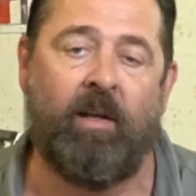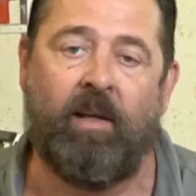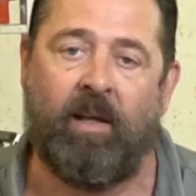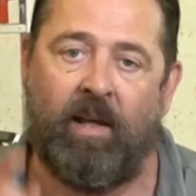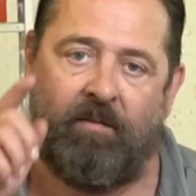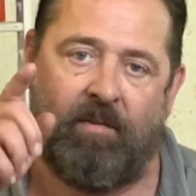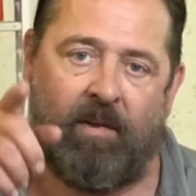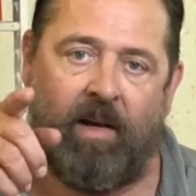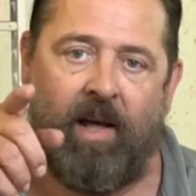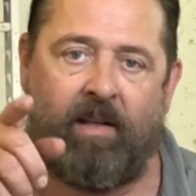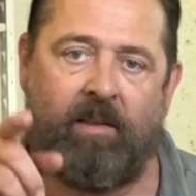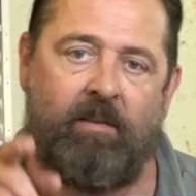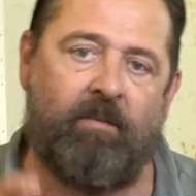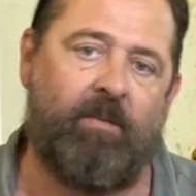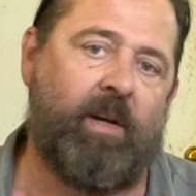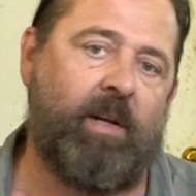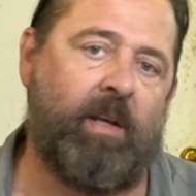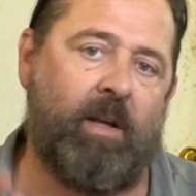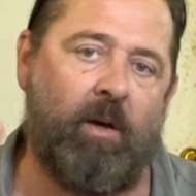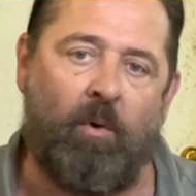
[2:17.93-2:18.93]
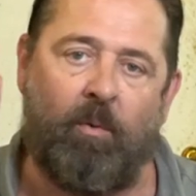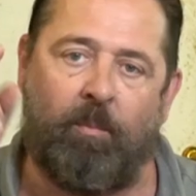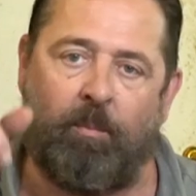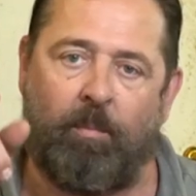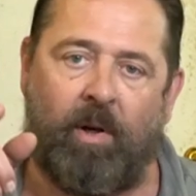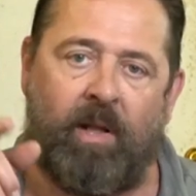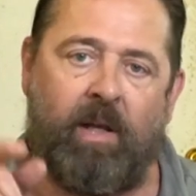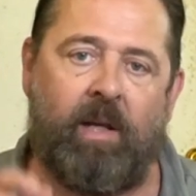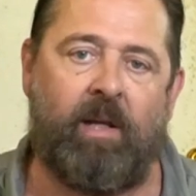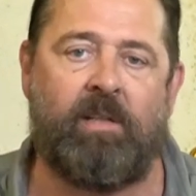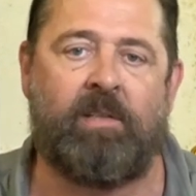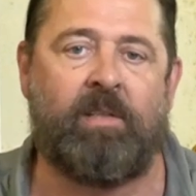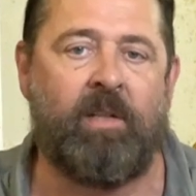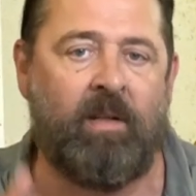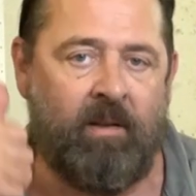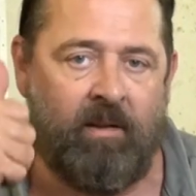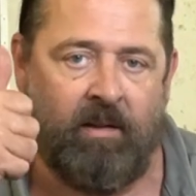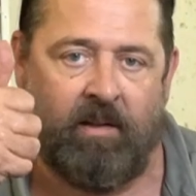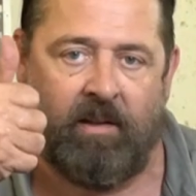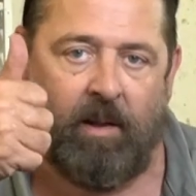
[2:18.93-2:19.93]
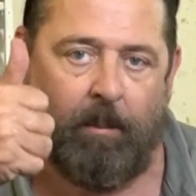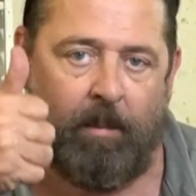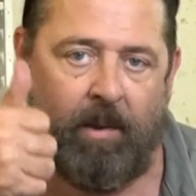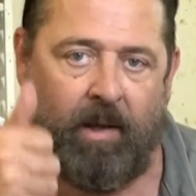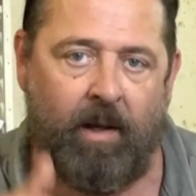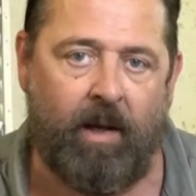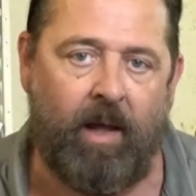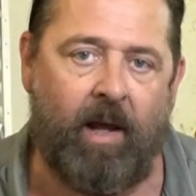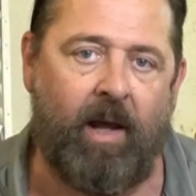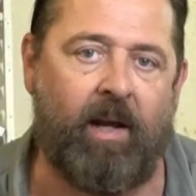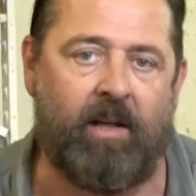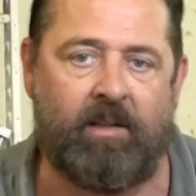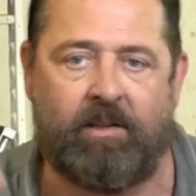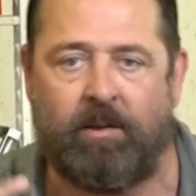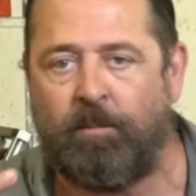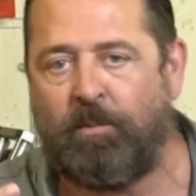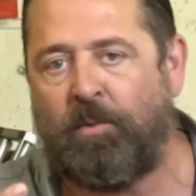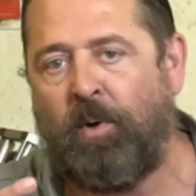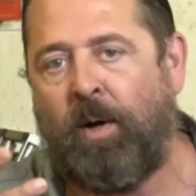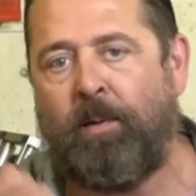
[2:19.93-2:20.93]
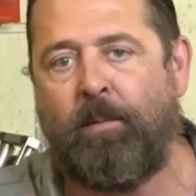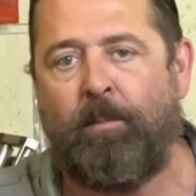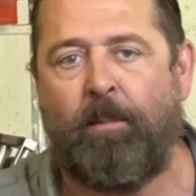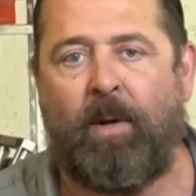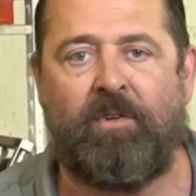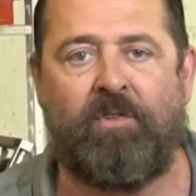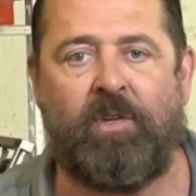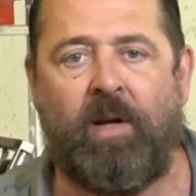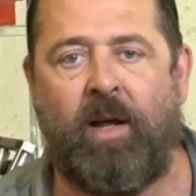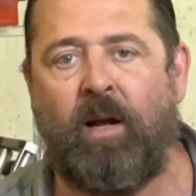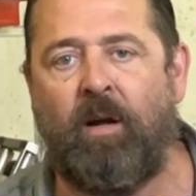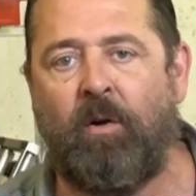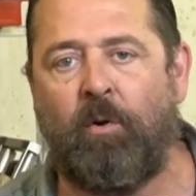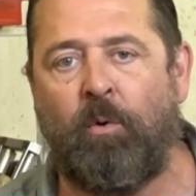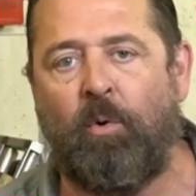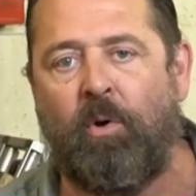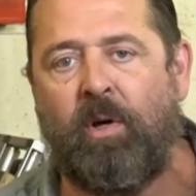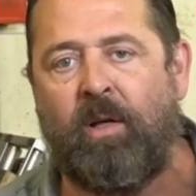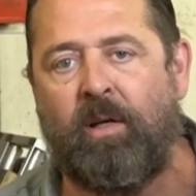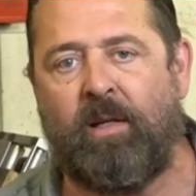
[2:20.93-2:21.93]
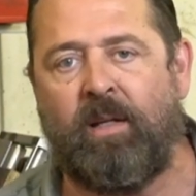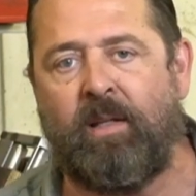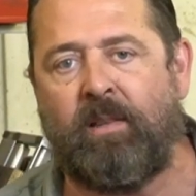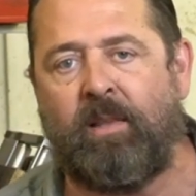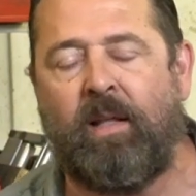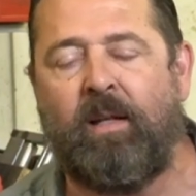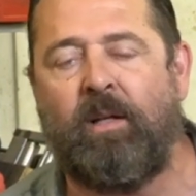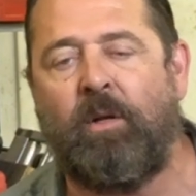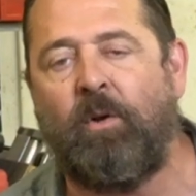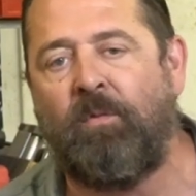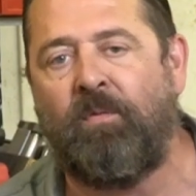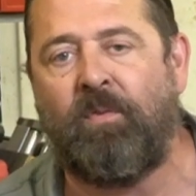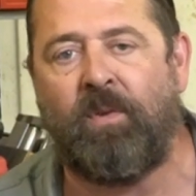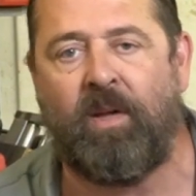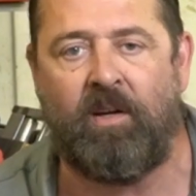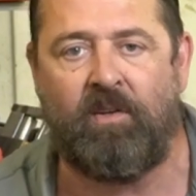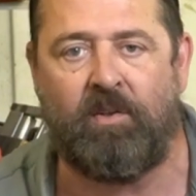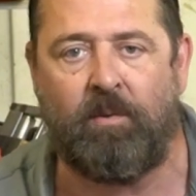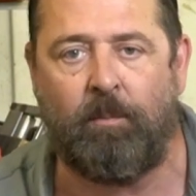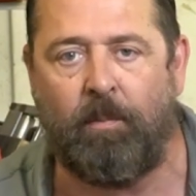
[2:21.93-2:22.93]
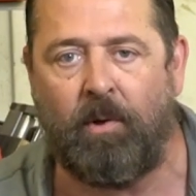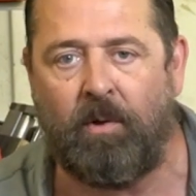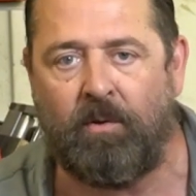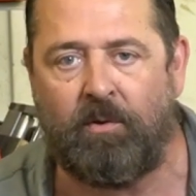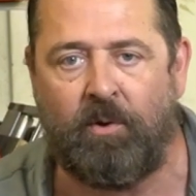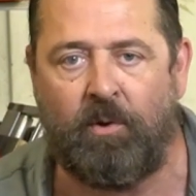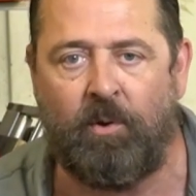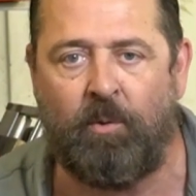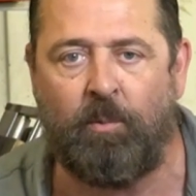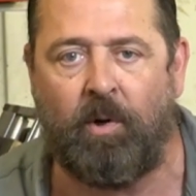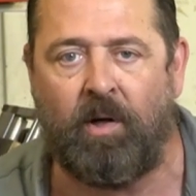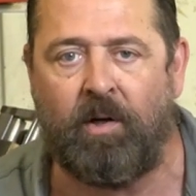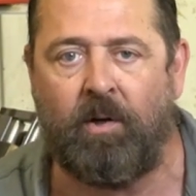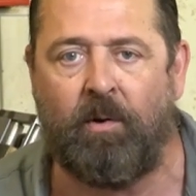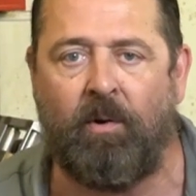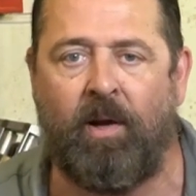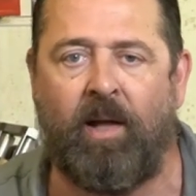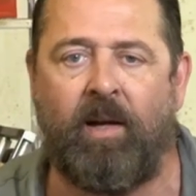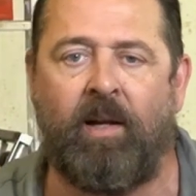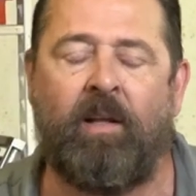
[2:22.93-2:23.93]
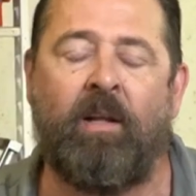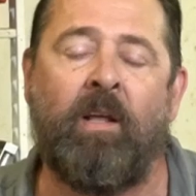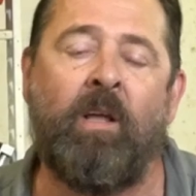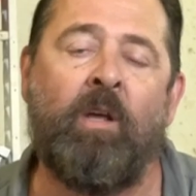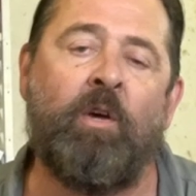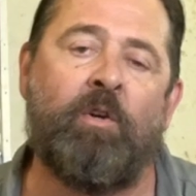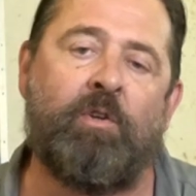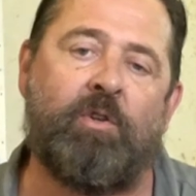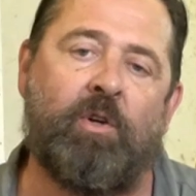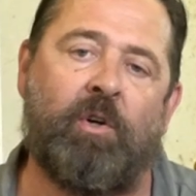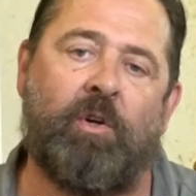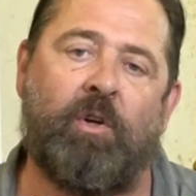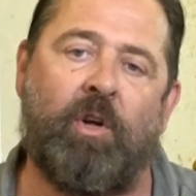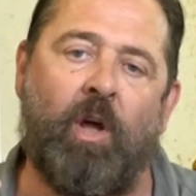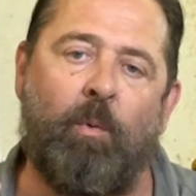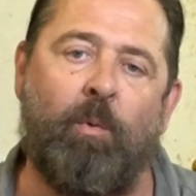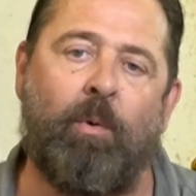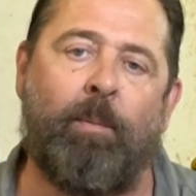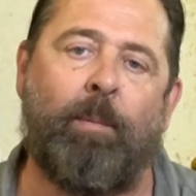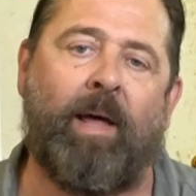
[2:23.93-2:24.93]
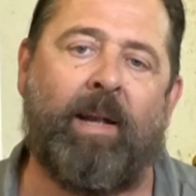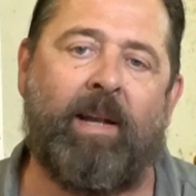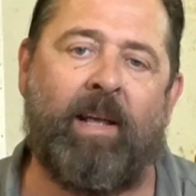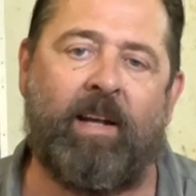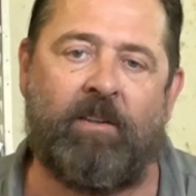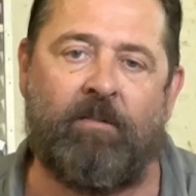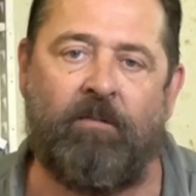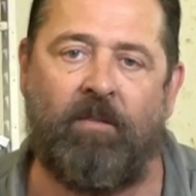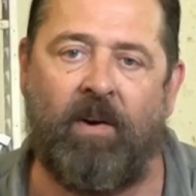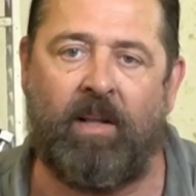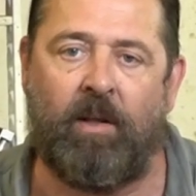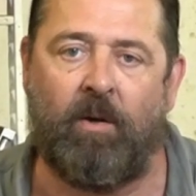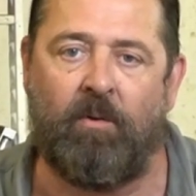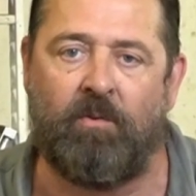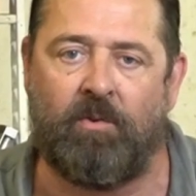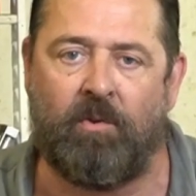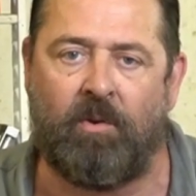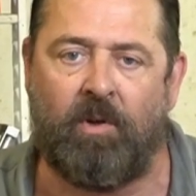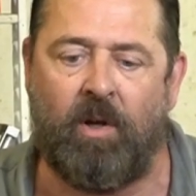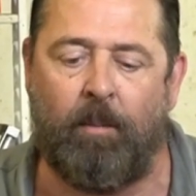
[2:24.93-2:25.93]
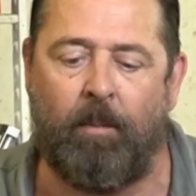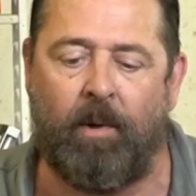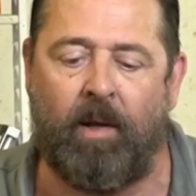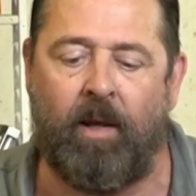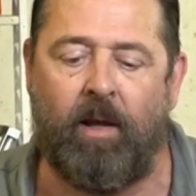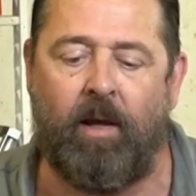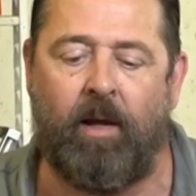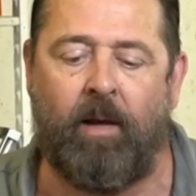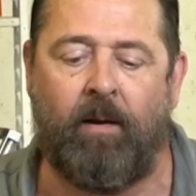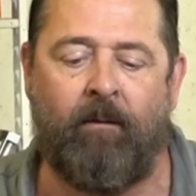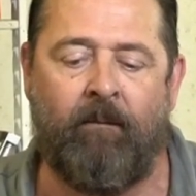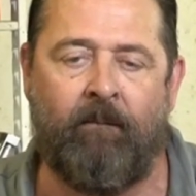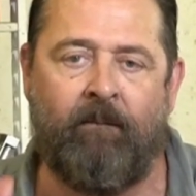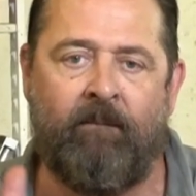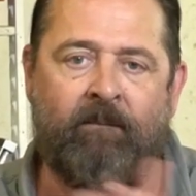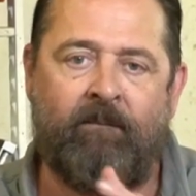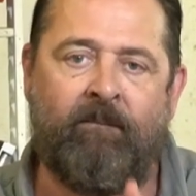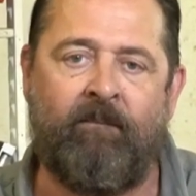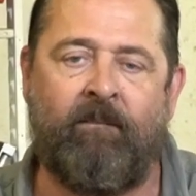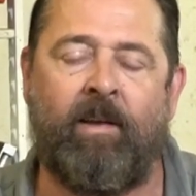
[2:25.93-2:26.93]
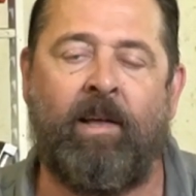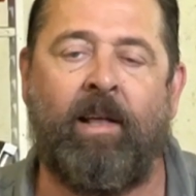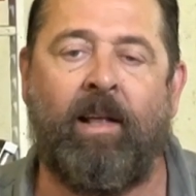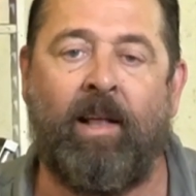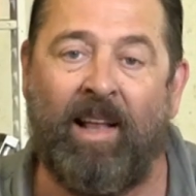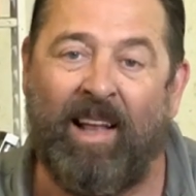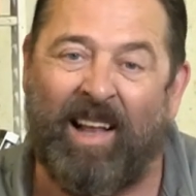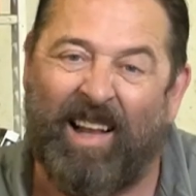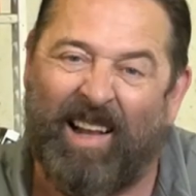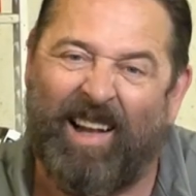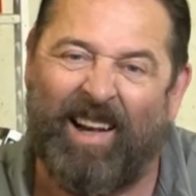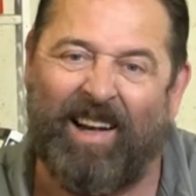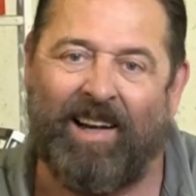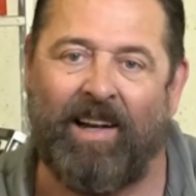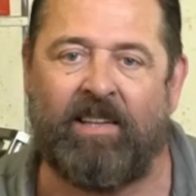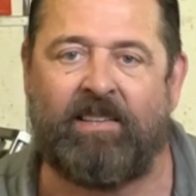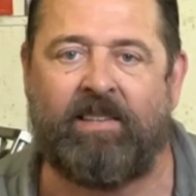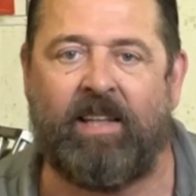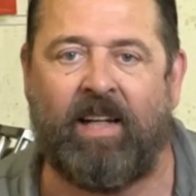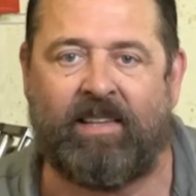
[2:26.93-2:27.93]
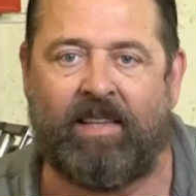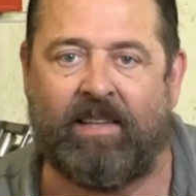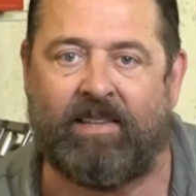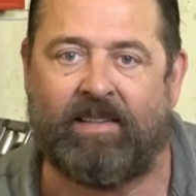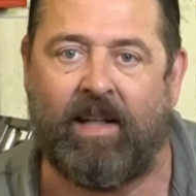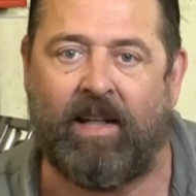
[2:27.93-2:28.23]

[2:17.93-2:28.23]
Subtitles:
If you like the video, please give me a like, subscribe to my channel, go ahead and hit that notification bell too while you're at it so you know when my next videos are coming out. Let's check this